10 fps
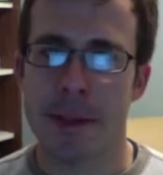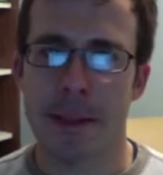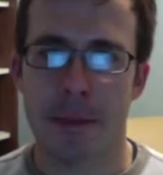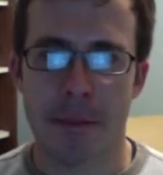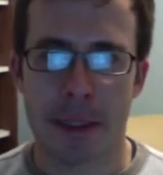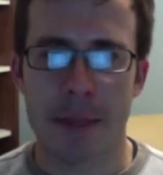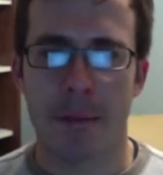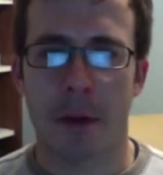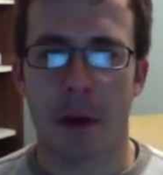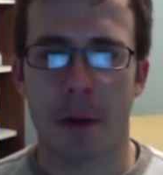I
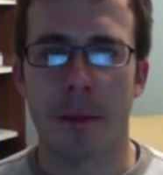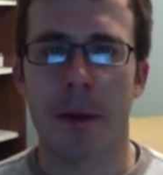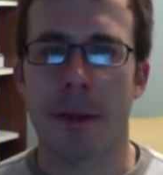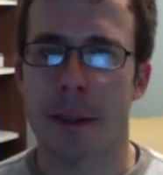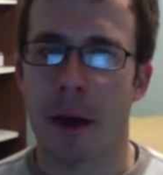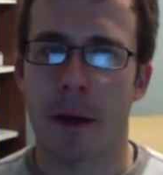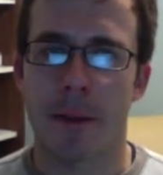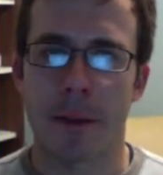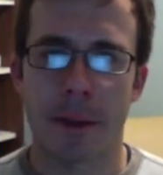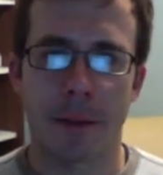do get some deep
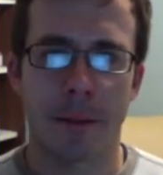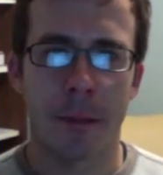caramel